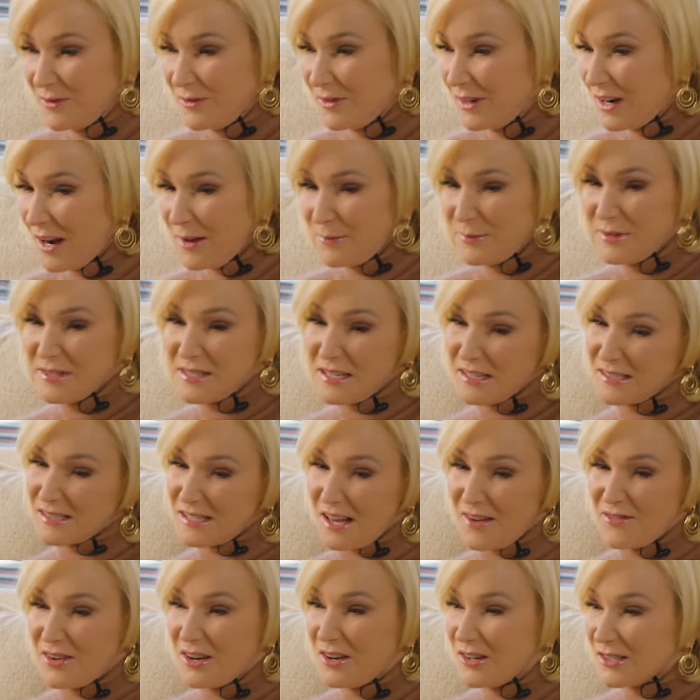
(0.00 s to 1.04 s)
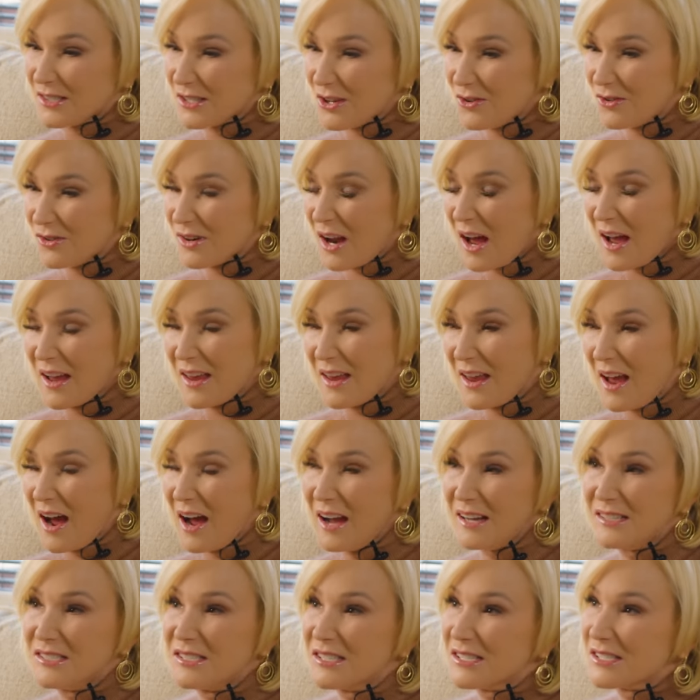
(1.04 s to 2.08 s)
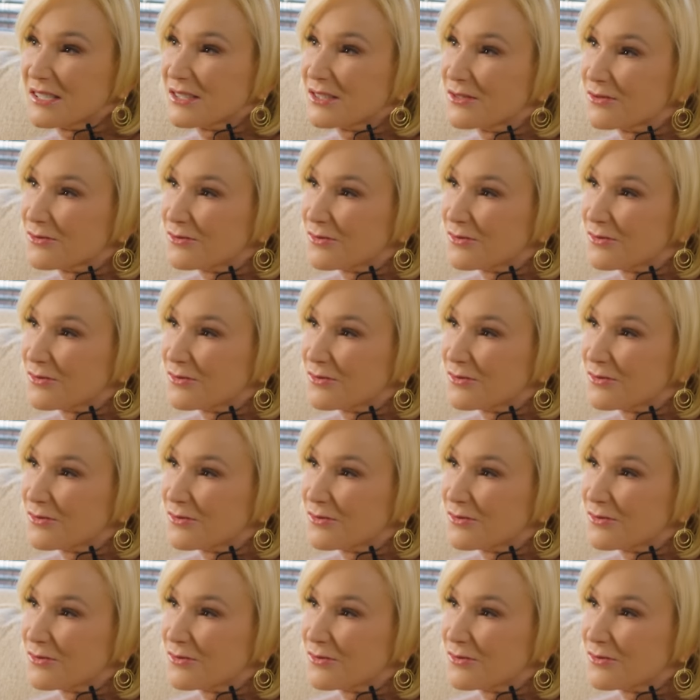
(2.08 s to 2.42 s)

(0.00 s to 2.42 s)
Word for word: when I'm six, seven years old, I, I just